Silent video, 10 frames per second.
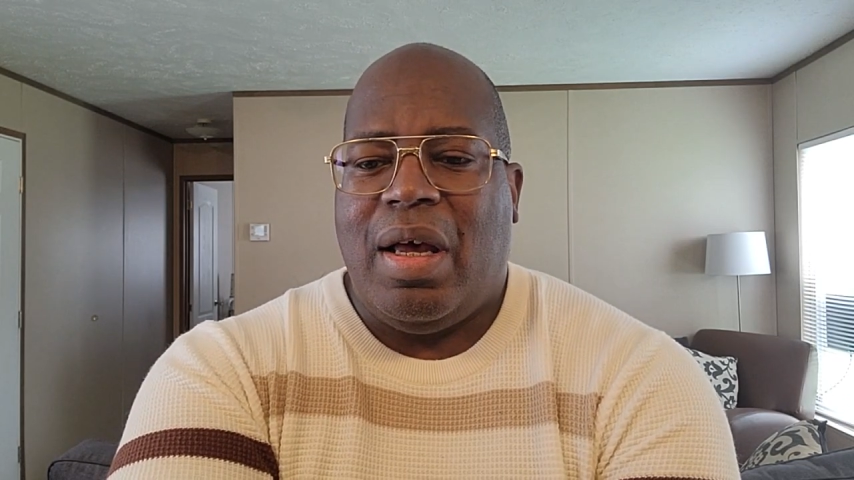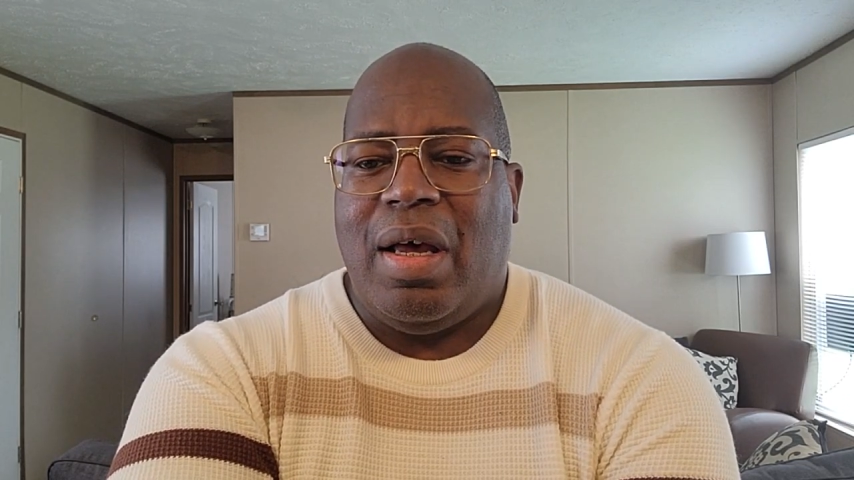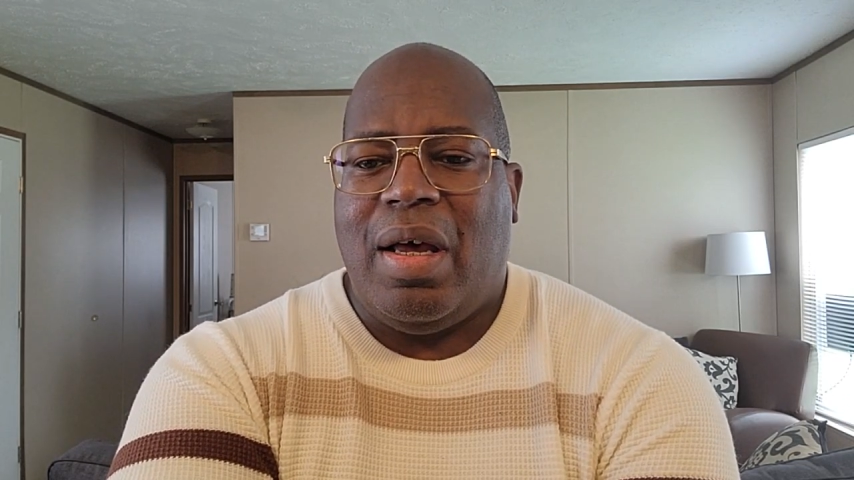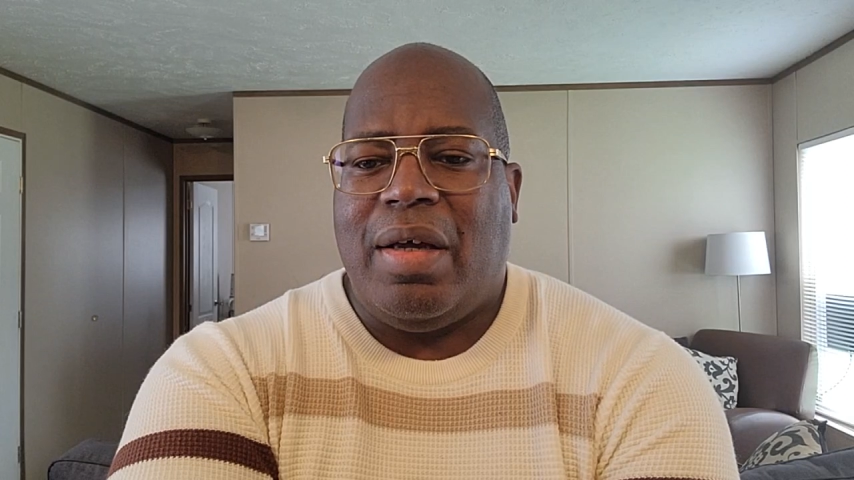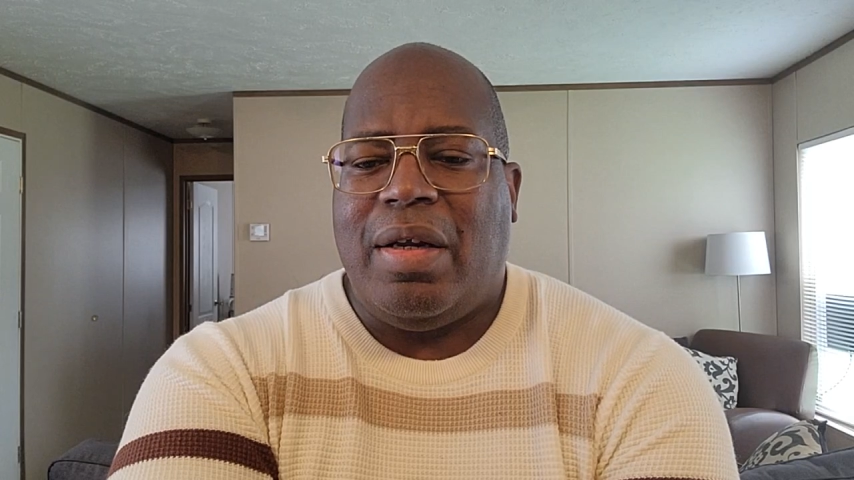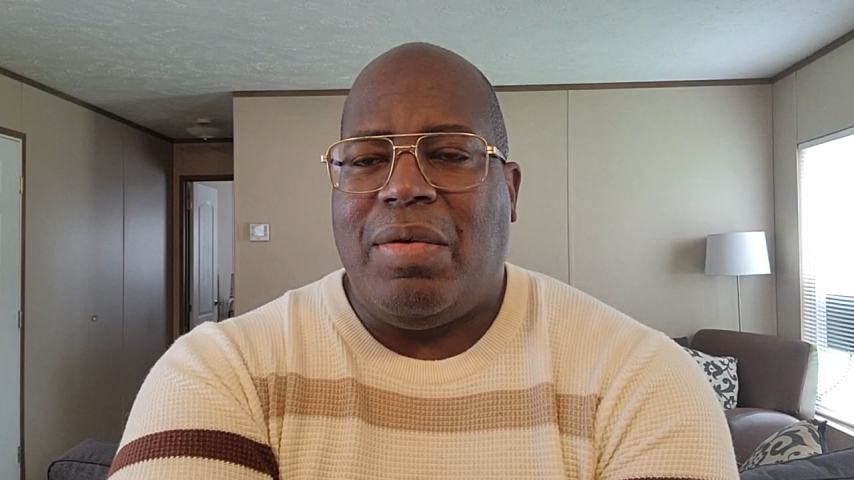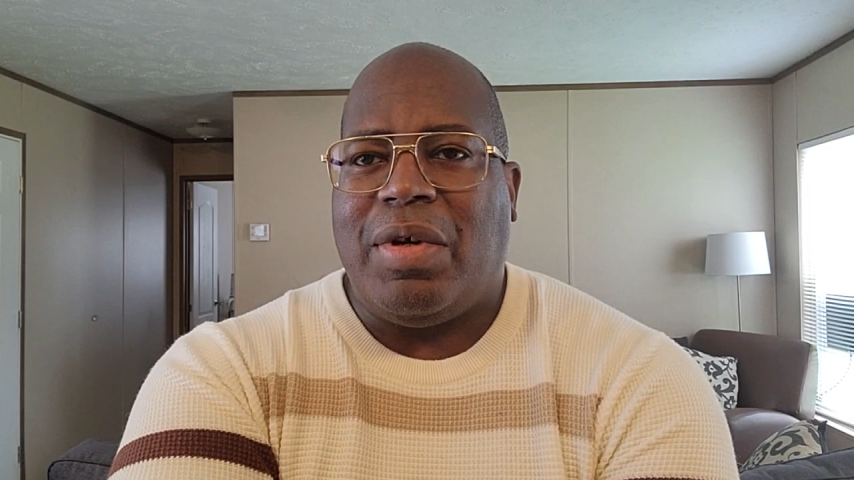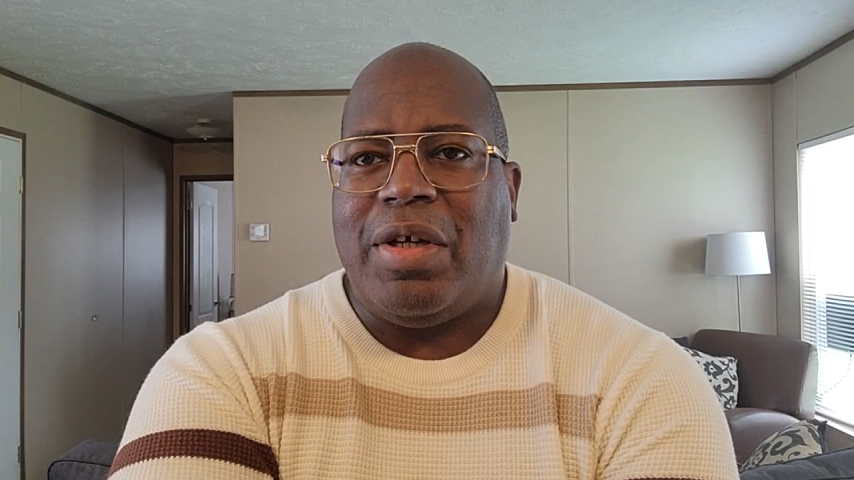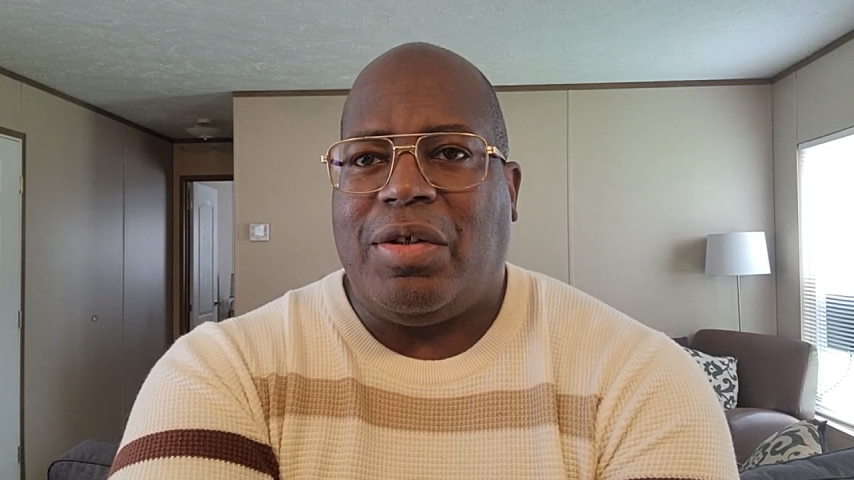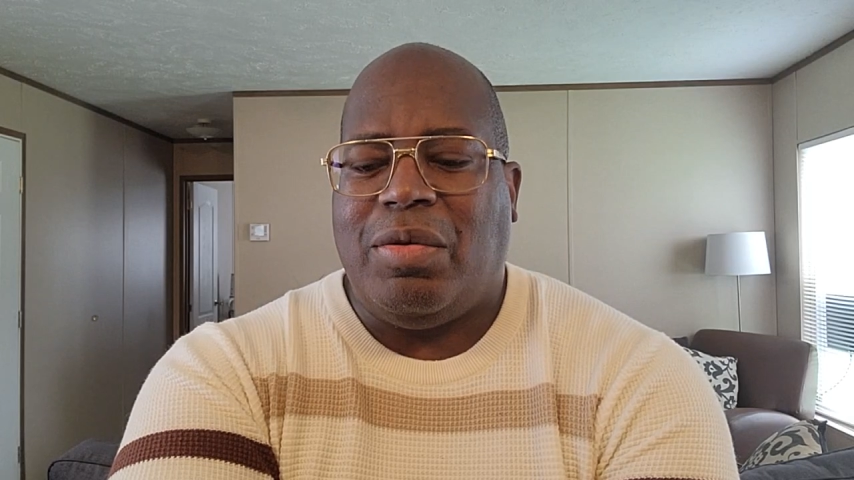uh, don't
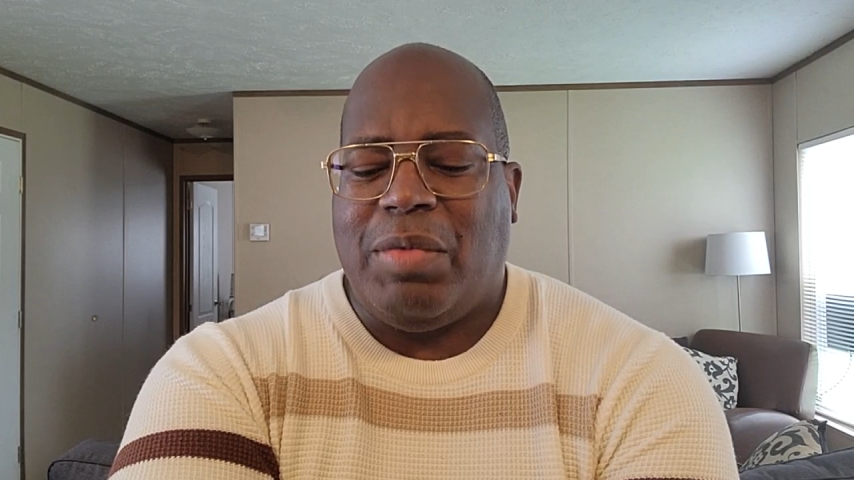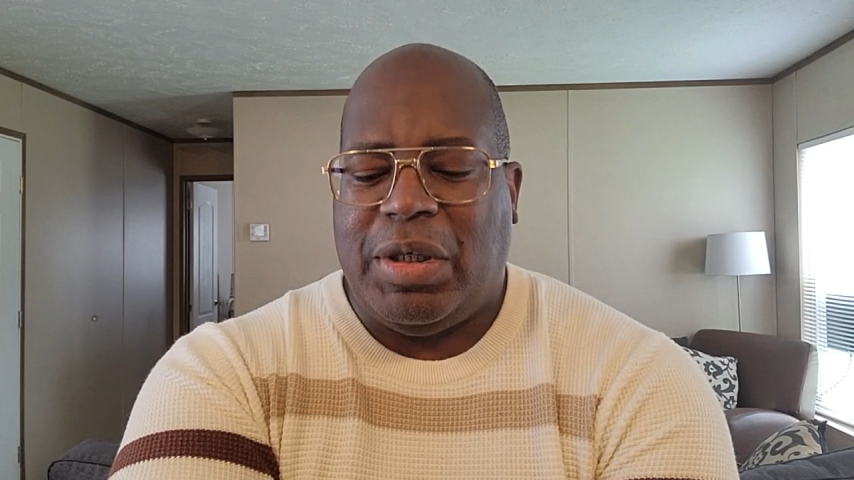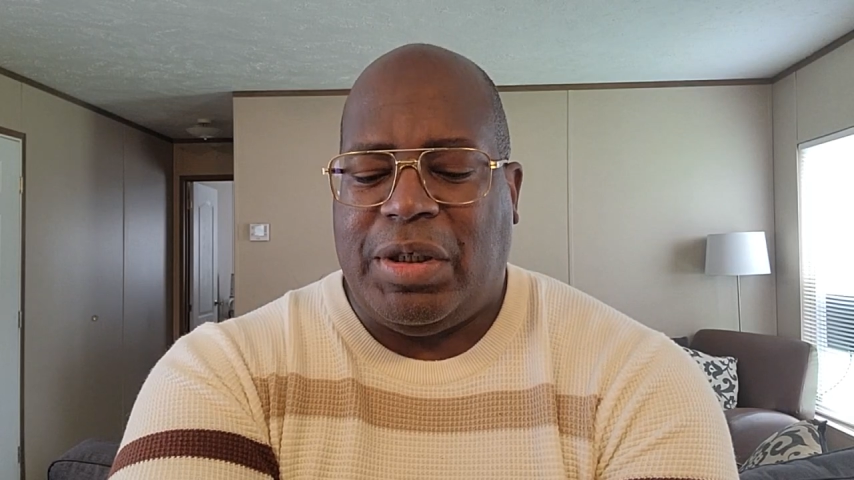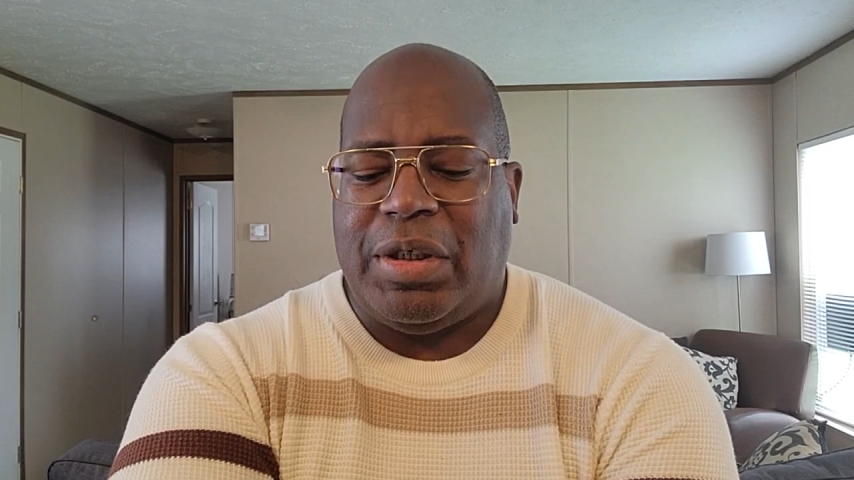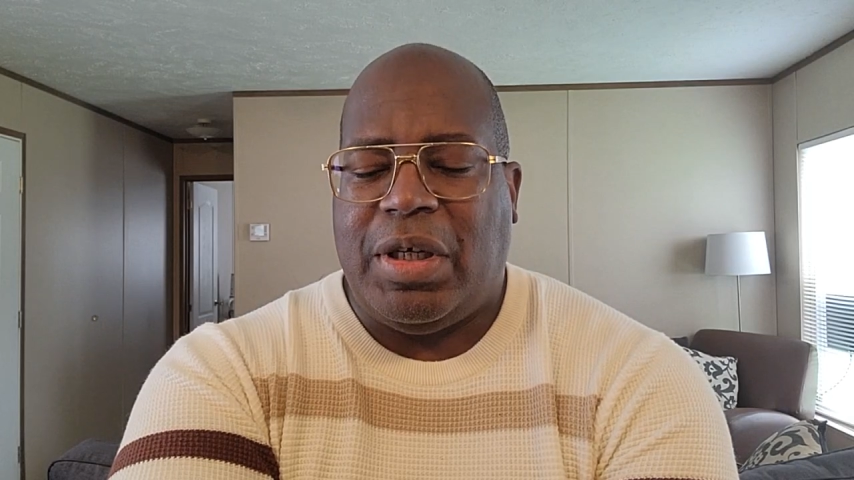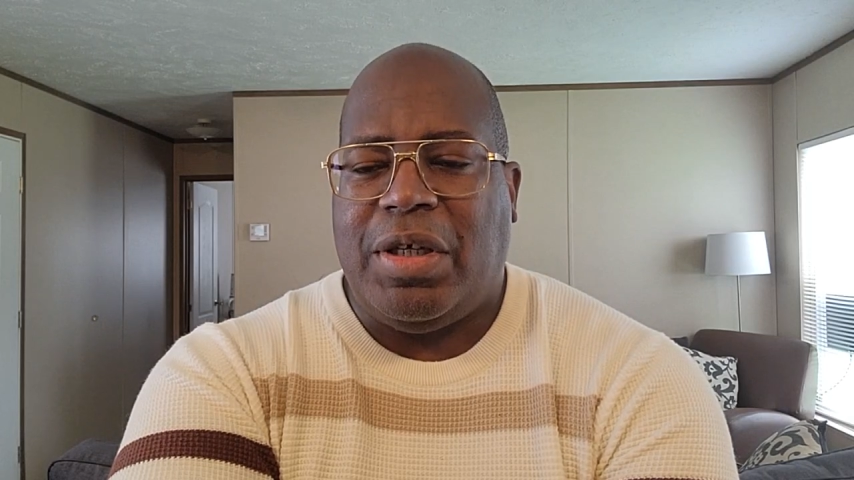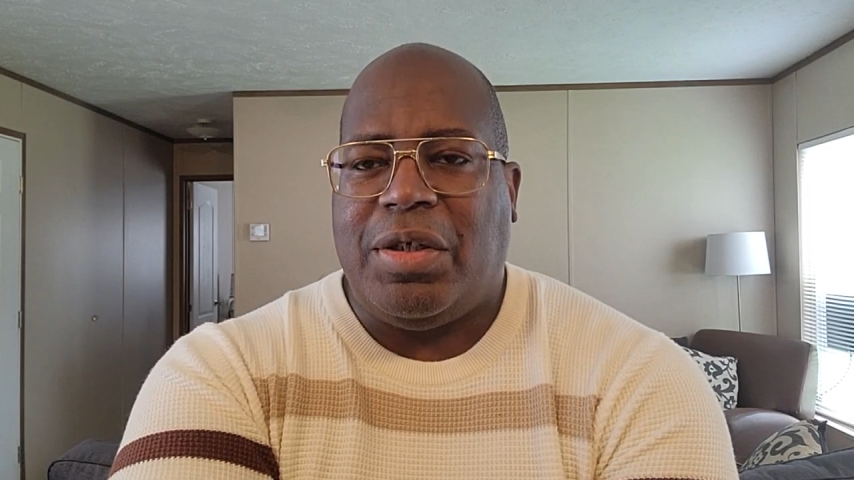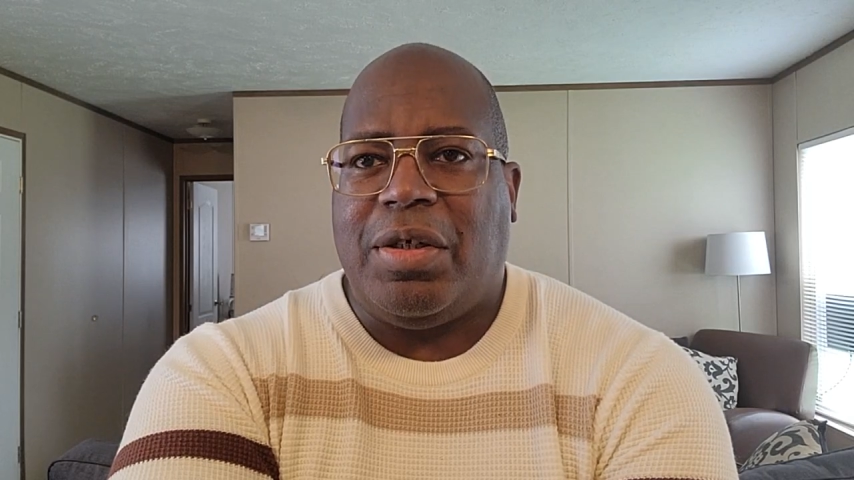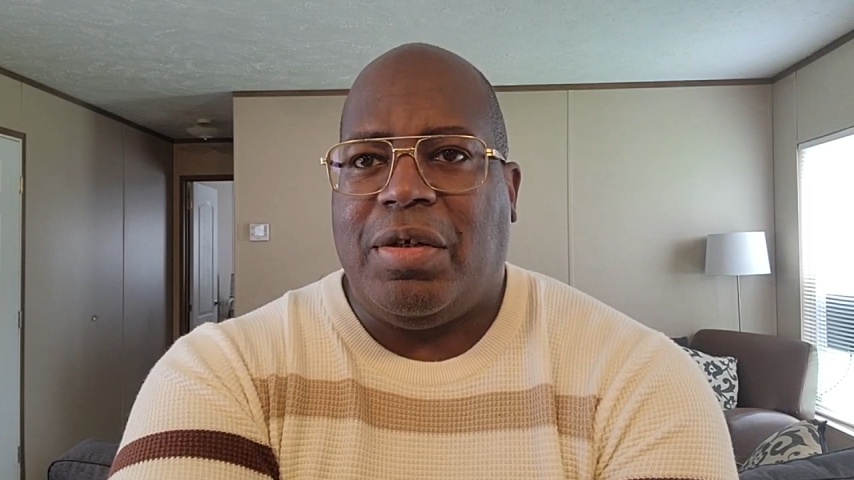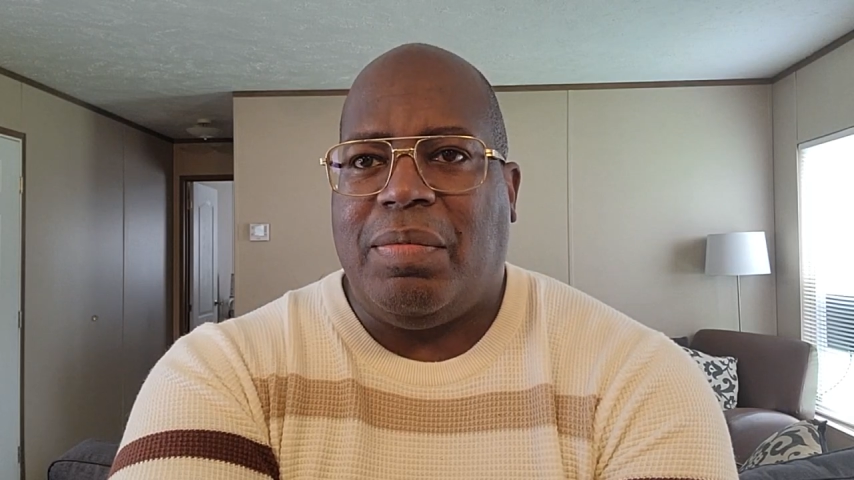get too much
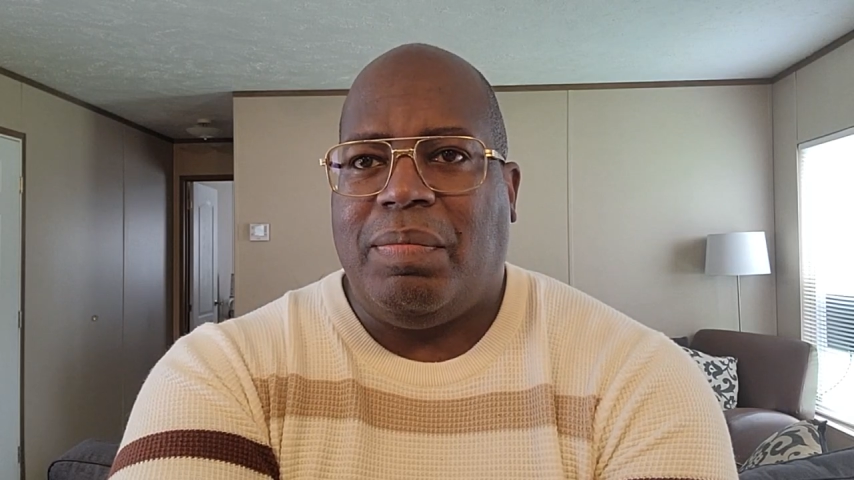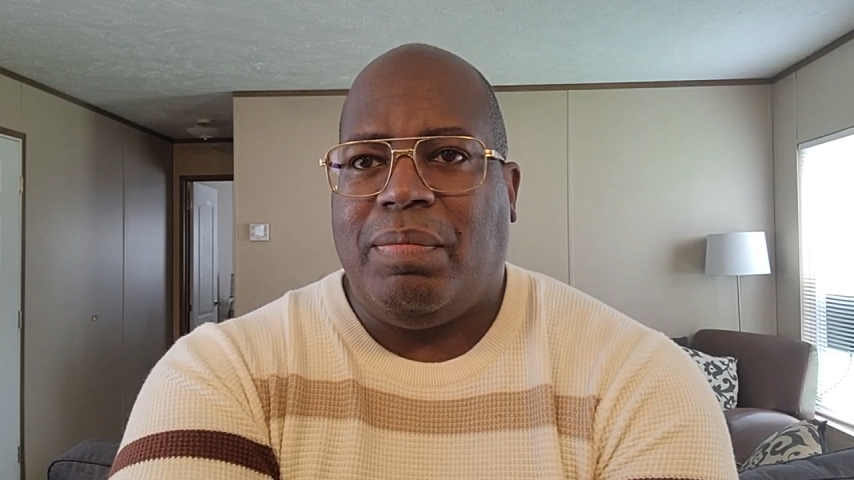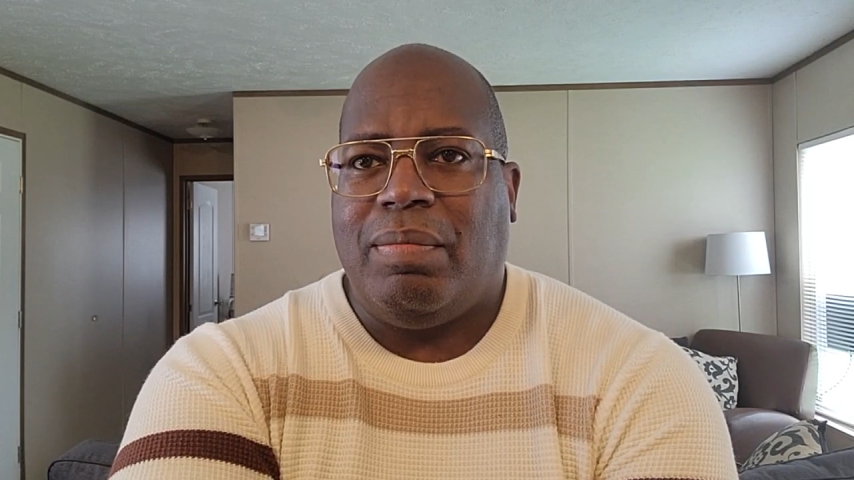attention.